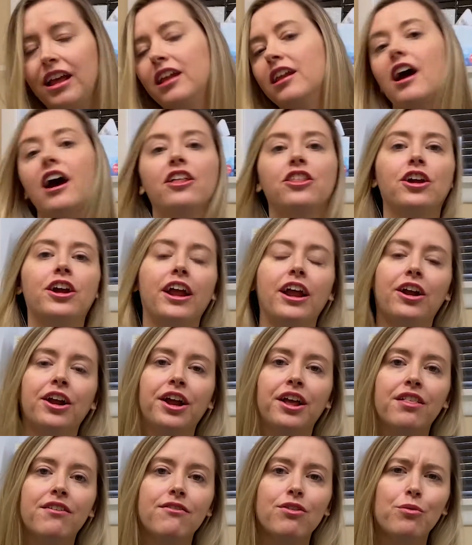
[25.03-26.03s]
In other
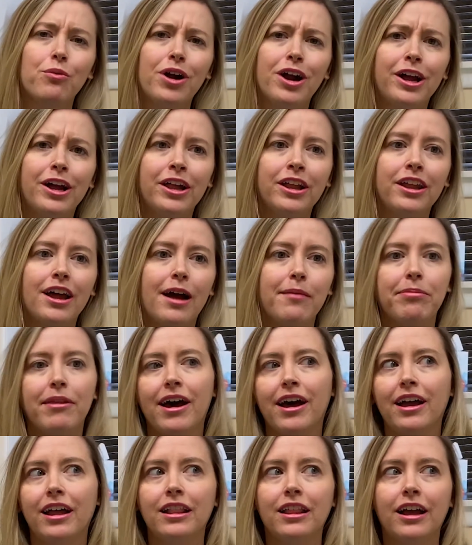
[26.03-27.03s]
areas of the world, I'm
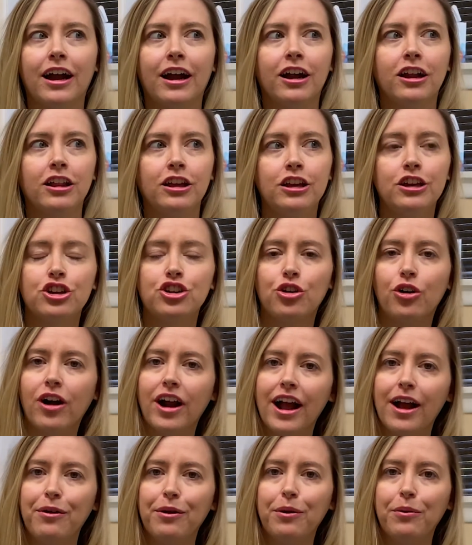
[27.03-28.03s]
not entirely sure
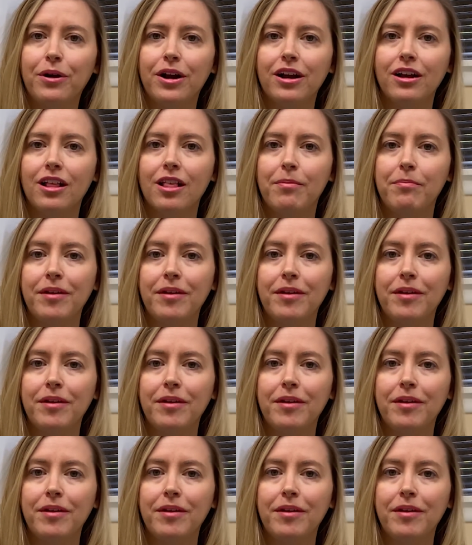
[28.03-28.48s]
how it works